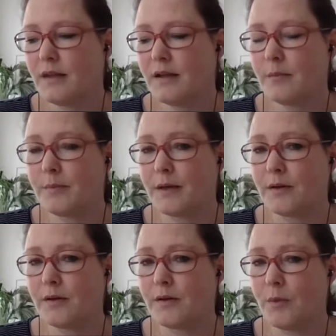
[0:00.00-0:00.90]

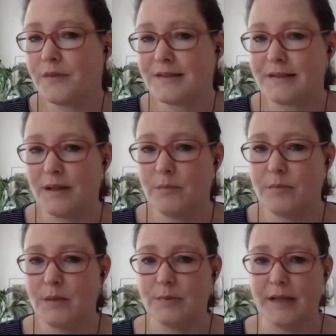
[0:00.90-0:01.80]
But obviously
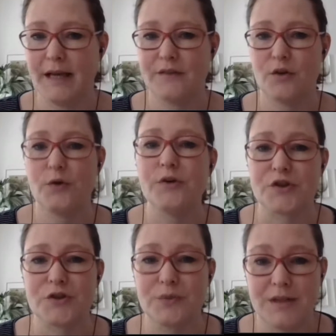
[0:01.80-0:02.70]
people have an
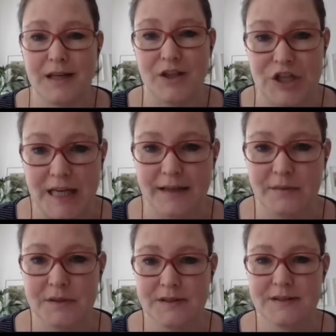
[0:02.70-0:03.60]
urge to touch
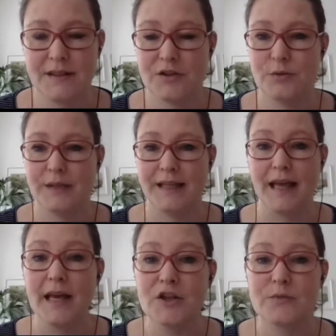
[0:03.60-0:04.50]
animals and to
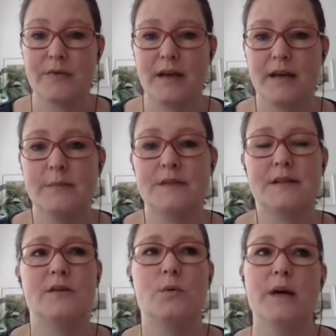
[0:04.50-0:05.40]
engage with animals
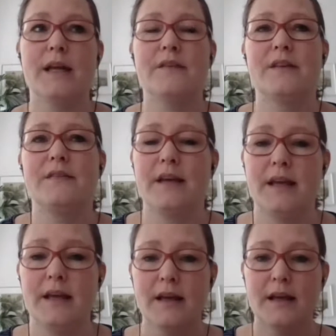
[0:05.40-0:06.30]
in a way that
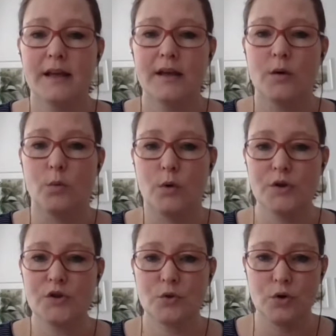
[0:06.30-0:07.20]
they
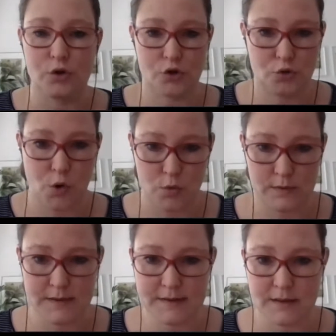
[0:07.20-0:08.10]
want to
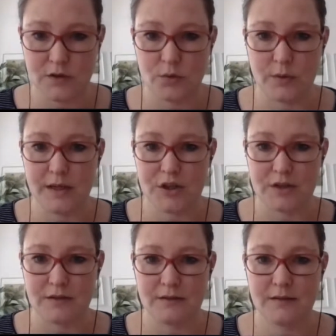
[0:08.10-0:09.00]
control the
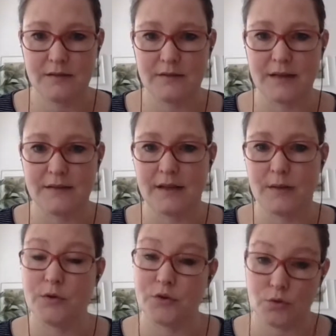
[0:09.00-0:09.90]
situation, that they
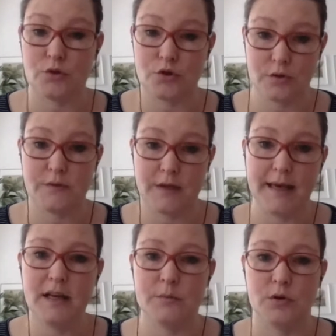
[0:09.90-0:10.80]
want to control the
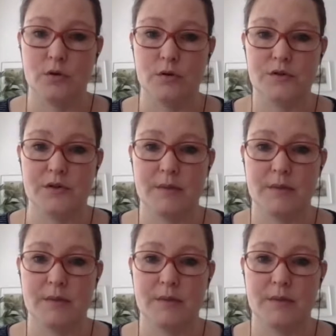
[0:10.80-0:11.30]
animal also.